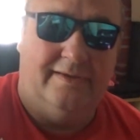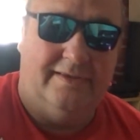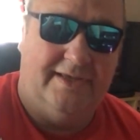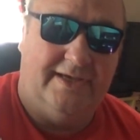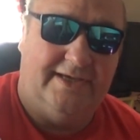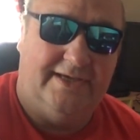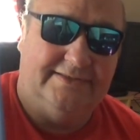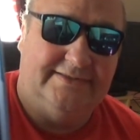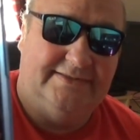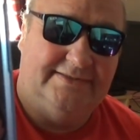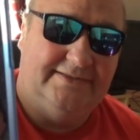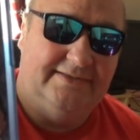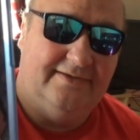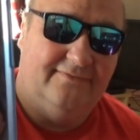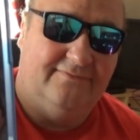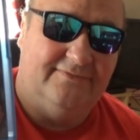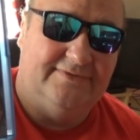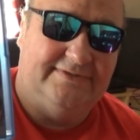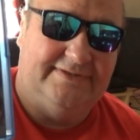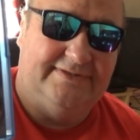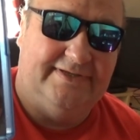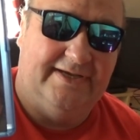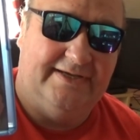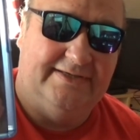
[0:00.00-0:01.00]
There's
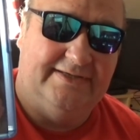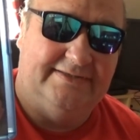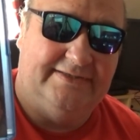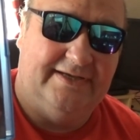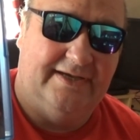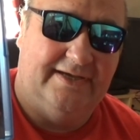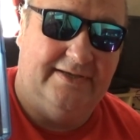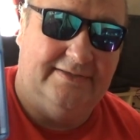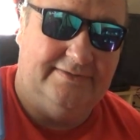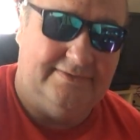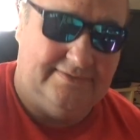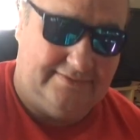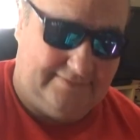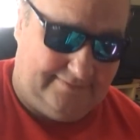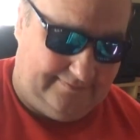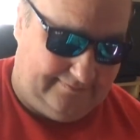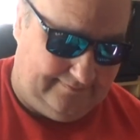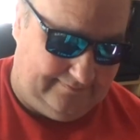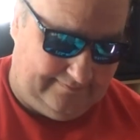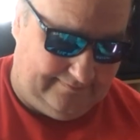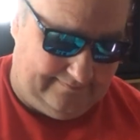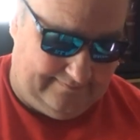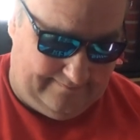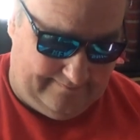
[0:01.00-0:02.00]
another season.
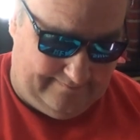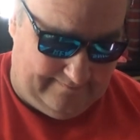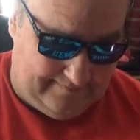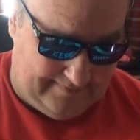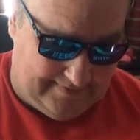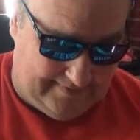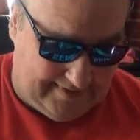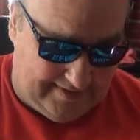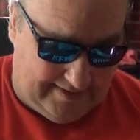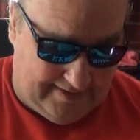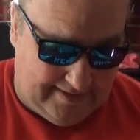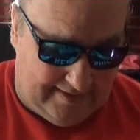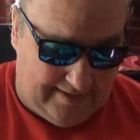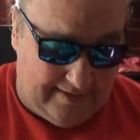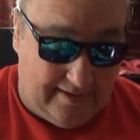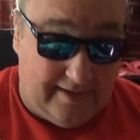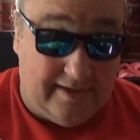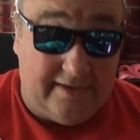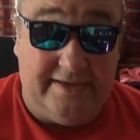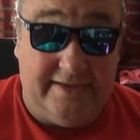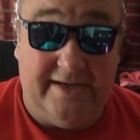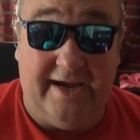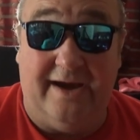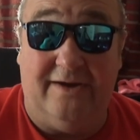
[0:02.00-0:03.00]

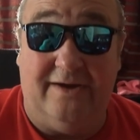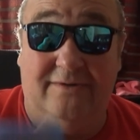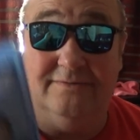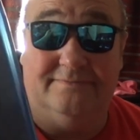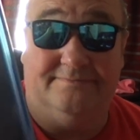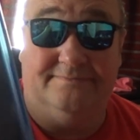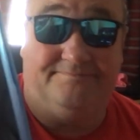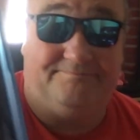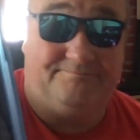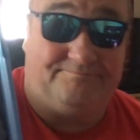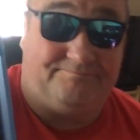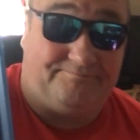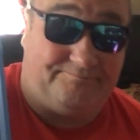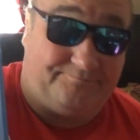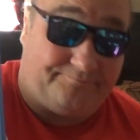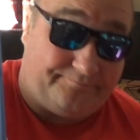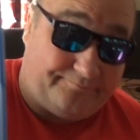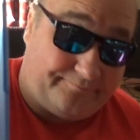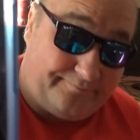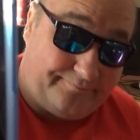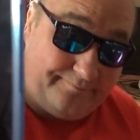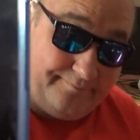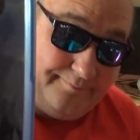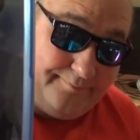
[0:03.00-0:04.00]
Now,
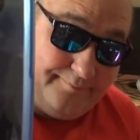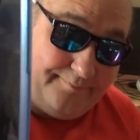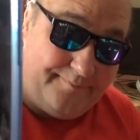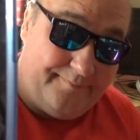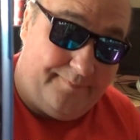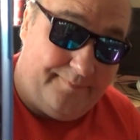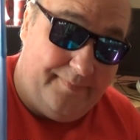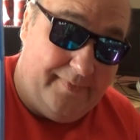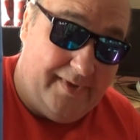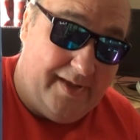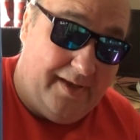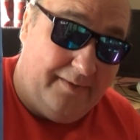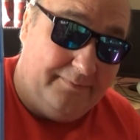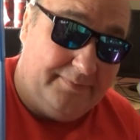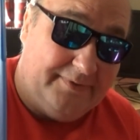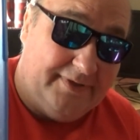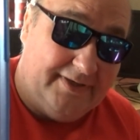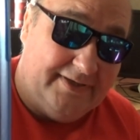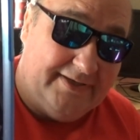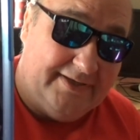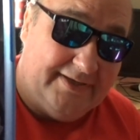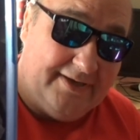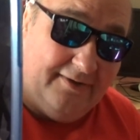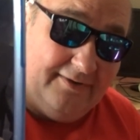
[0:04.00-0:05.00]
I'm
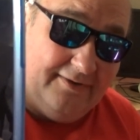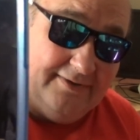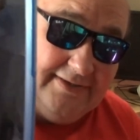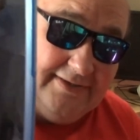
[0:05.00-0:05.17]
going to go